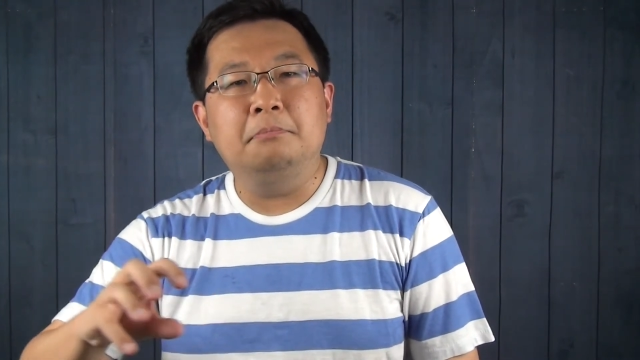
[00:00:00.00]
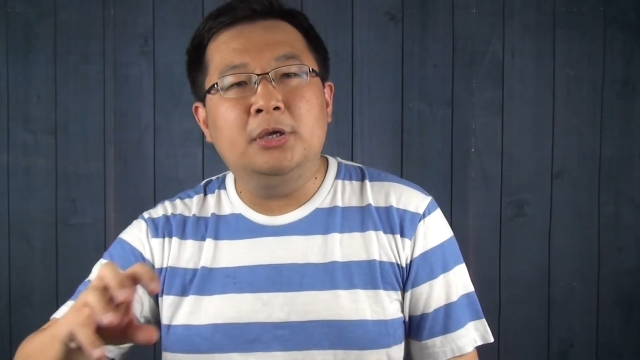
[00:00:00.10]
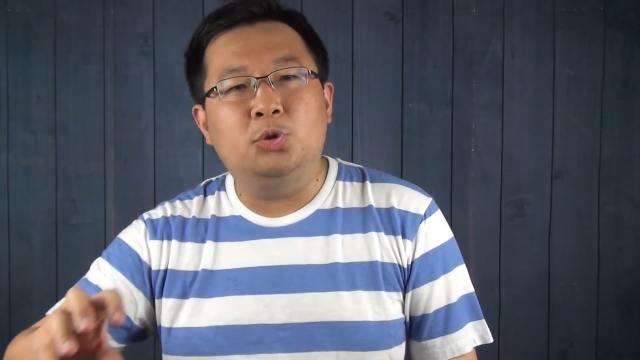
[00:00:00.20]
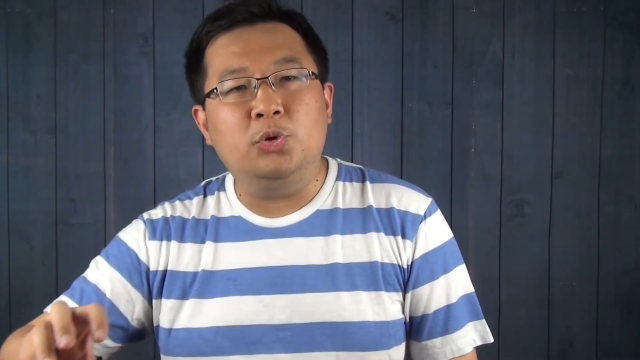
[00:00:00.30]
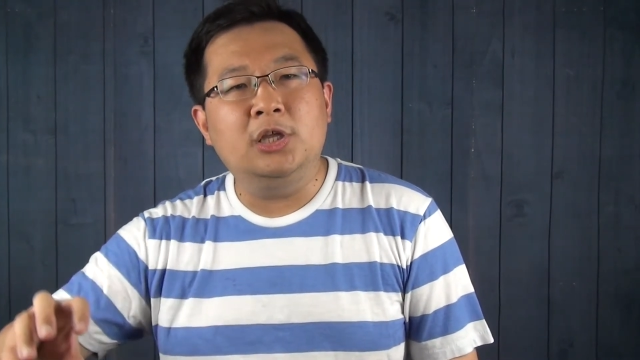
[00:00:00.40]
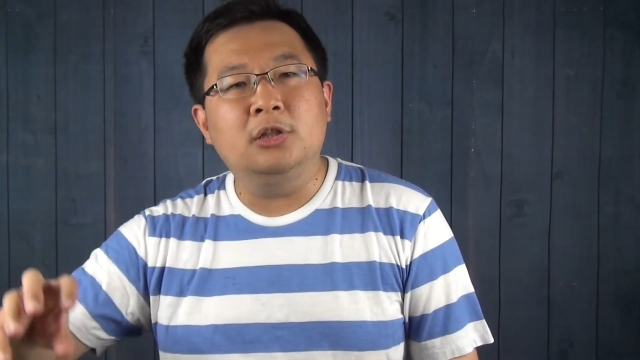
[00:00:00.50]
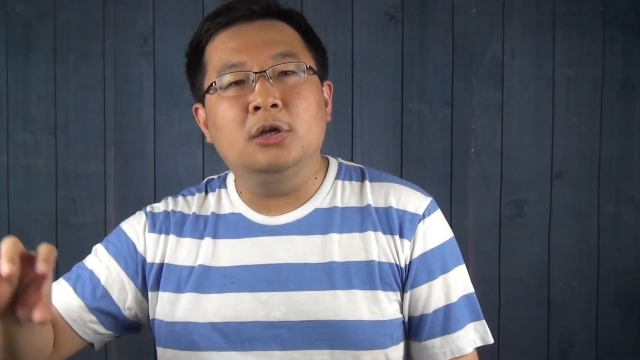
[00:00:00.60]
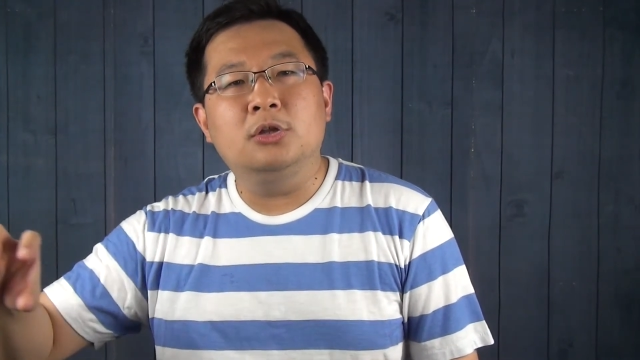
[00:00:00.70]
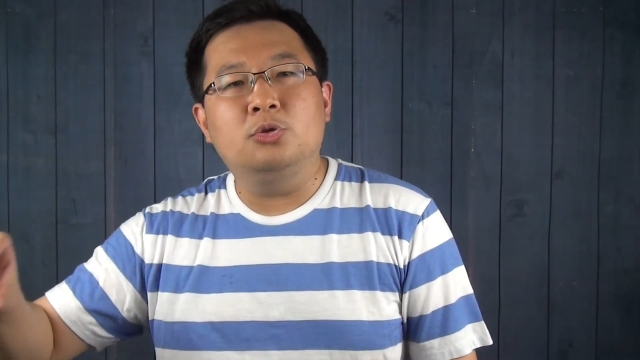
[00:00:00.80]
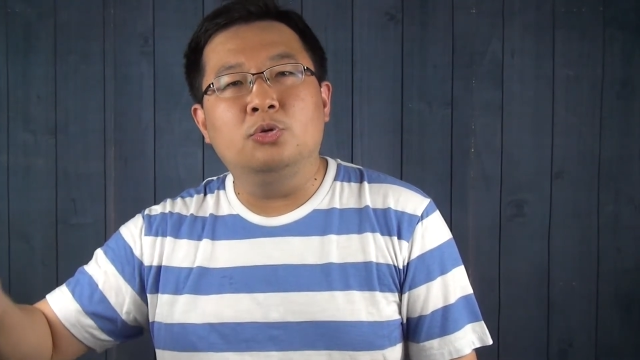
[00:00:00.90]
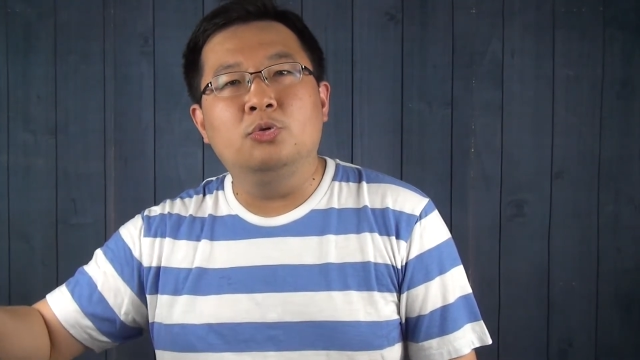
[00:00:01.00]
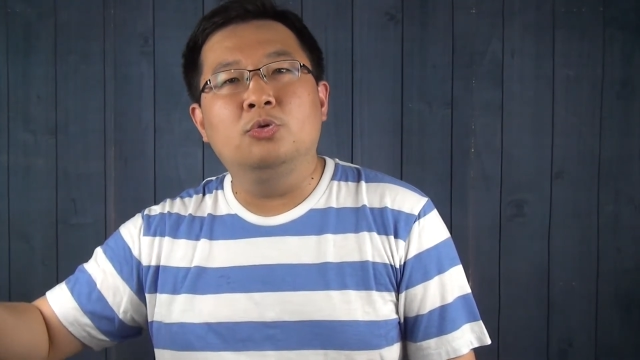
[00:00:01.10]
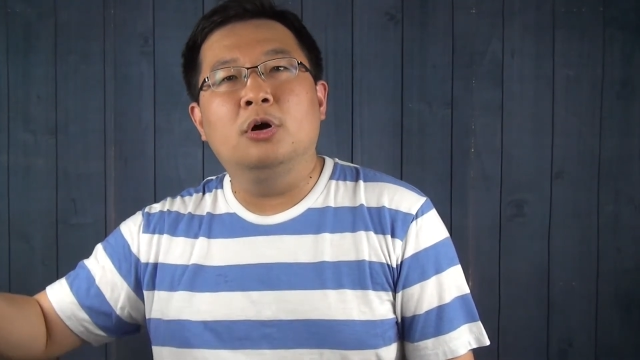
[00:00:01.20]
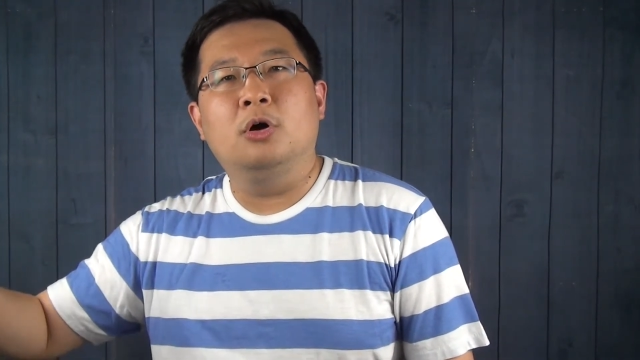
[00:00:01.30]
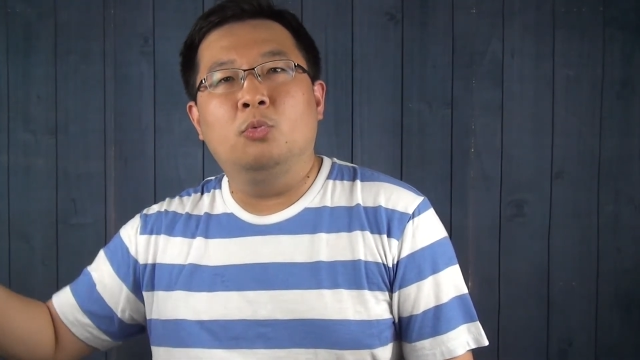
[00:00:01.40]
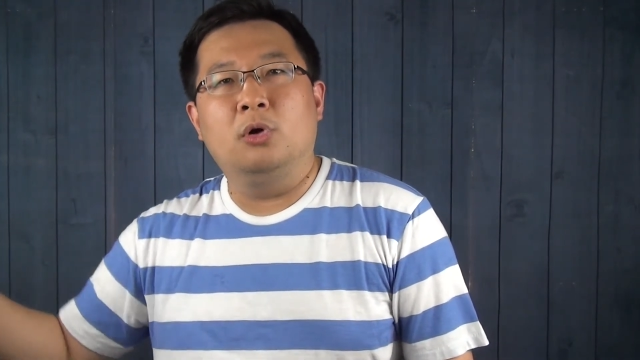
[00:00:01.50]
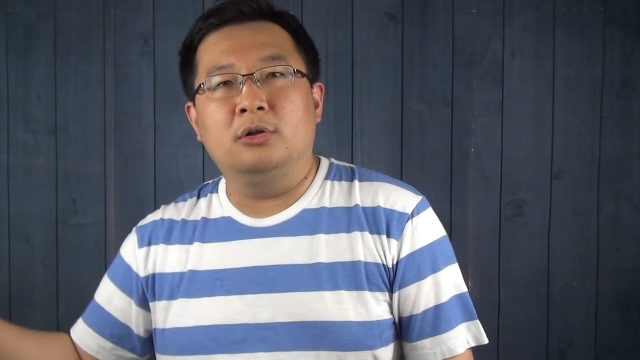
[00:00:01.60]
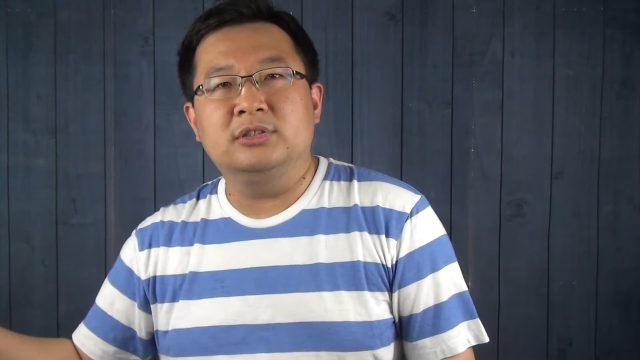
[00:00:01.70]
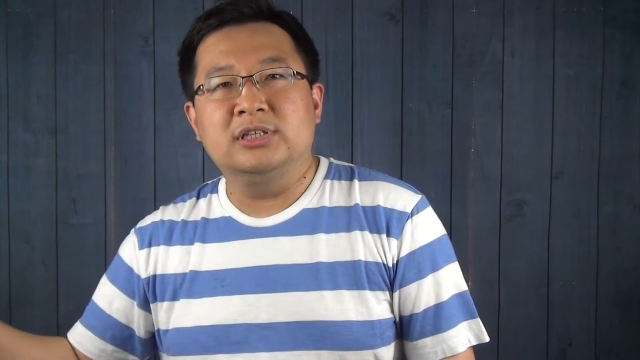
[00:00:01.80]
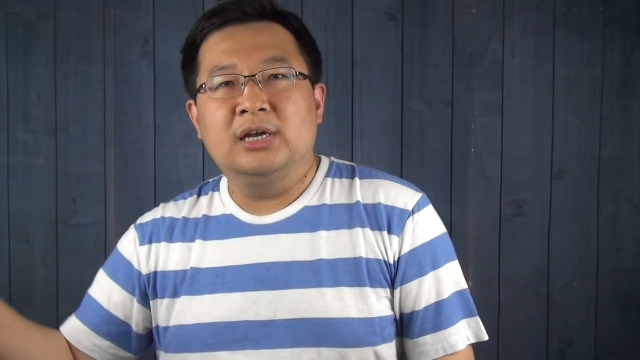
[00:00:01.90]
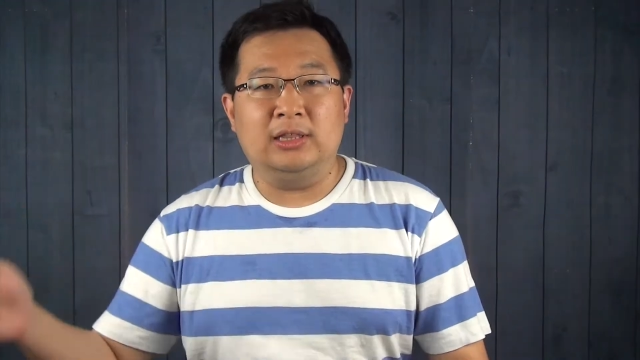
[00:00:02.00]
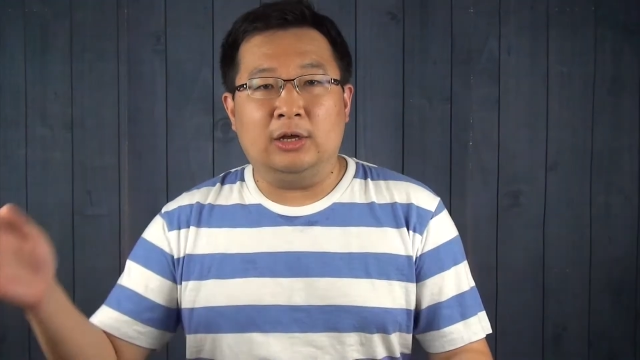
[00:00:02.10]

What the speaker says: between two worlds.